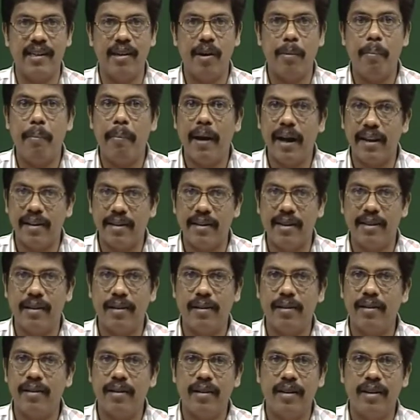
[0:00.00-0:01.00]
But
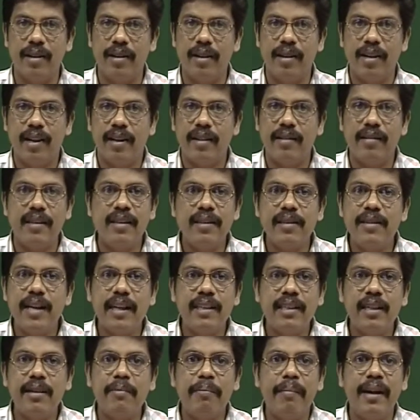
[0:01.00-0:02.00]
this
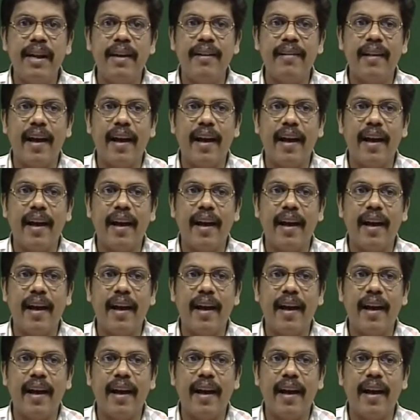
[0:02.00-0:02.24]
doesn't mean